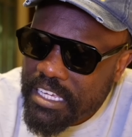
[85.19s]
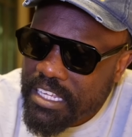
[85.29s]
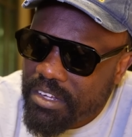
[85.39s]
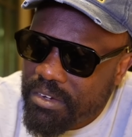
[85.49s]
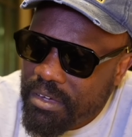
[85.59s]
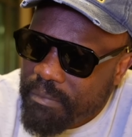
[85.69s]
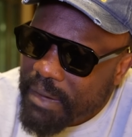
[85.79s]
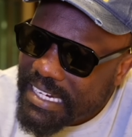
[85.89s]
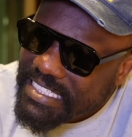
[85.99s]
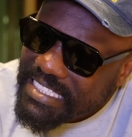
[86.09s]
you know,
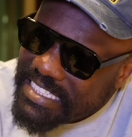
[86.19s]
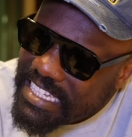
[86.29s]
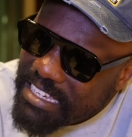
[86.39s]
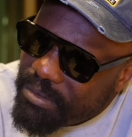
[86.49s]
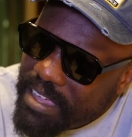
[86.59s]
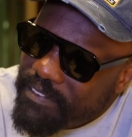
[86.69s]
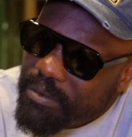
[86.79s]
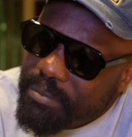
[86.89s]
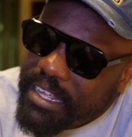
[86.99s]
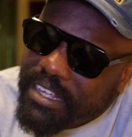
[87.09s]
but this is taking away
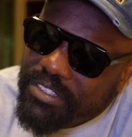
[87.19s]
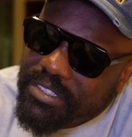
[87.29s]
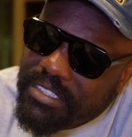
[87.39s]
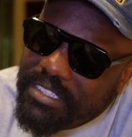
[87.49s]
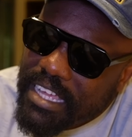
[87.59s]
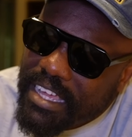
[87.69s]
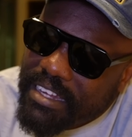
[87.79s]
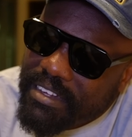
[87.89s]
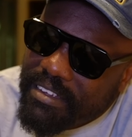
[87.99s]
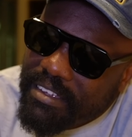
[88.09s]
from that. Do you understand?